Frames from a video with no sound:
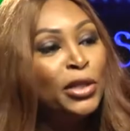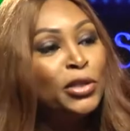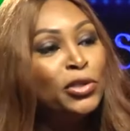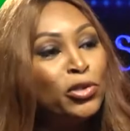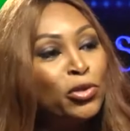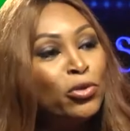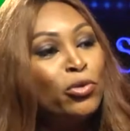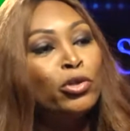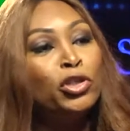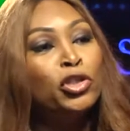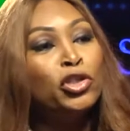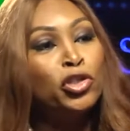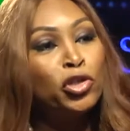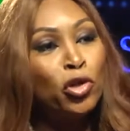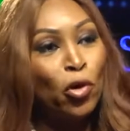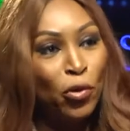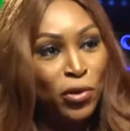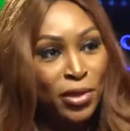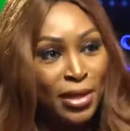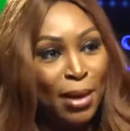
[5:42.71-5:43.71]
to
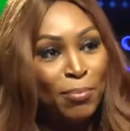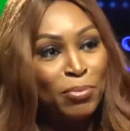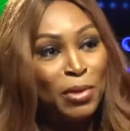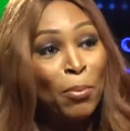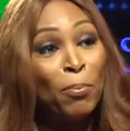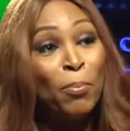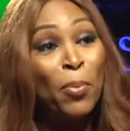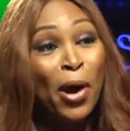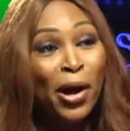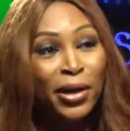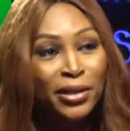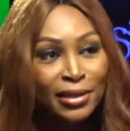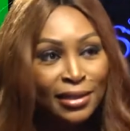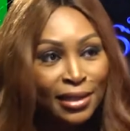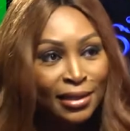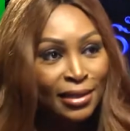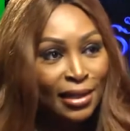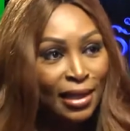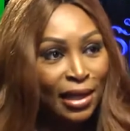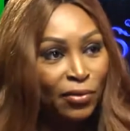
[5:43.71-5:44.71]
show them the
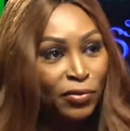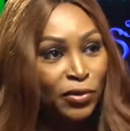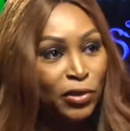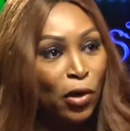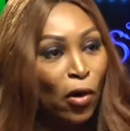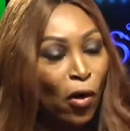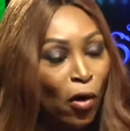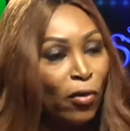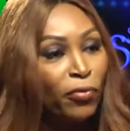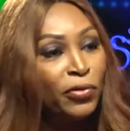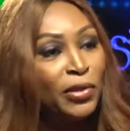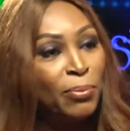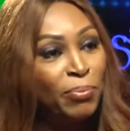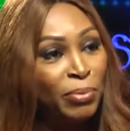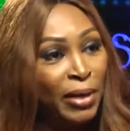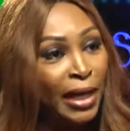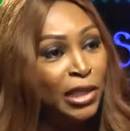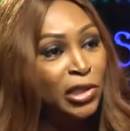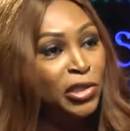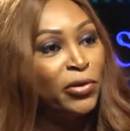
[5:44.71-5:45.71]
positives of the
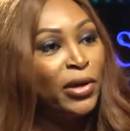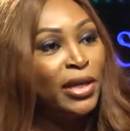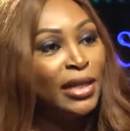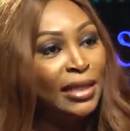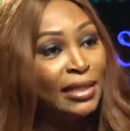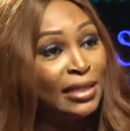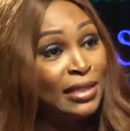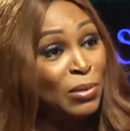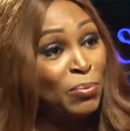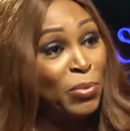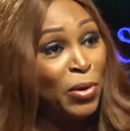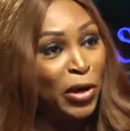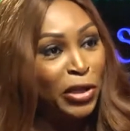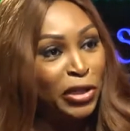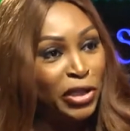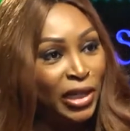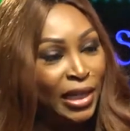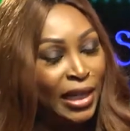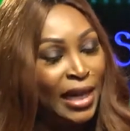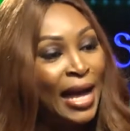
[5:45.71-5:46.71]
Nigeria that is
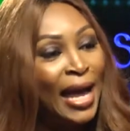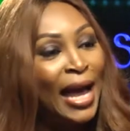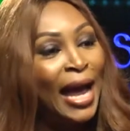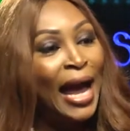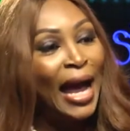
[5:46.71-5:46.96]
emerging